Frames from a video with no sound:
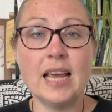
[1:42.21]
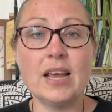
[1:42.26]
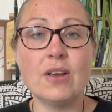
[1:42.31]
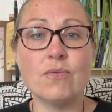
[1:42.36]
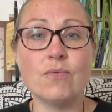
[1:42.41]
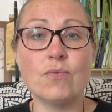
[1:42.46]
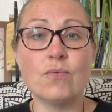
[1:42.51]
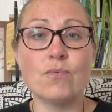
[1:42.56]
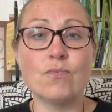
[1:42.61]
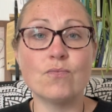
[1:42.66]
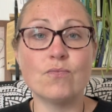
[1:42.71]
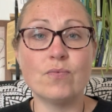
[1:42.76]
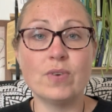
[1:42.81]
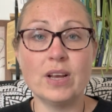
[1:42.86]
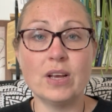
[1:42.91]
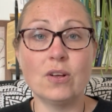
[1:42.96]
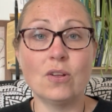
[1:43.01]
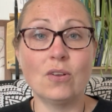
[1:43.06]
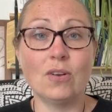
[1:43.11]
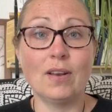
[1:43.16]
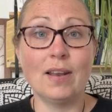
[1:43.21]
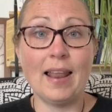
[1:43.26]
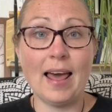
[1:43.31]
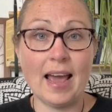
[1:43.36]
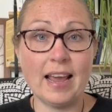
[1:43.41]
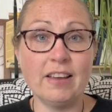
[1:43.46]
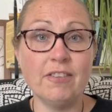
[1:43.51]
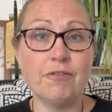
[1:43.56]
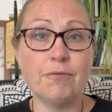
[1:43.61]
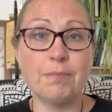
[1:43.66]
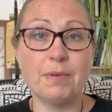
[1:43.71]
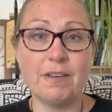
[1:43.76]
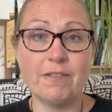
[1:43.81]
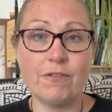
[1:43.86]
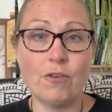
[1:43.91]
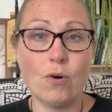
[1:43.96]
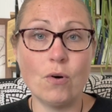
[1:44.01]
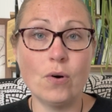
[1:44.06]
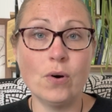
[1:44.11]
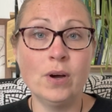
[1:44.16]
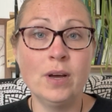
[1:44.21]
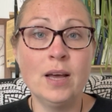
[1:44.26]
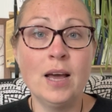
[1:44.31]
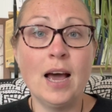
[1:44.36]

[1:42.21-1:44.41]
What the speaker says: in real life before.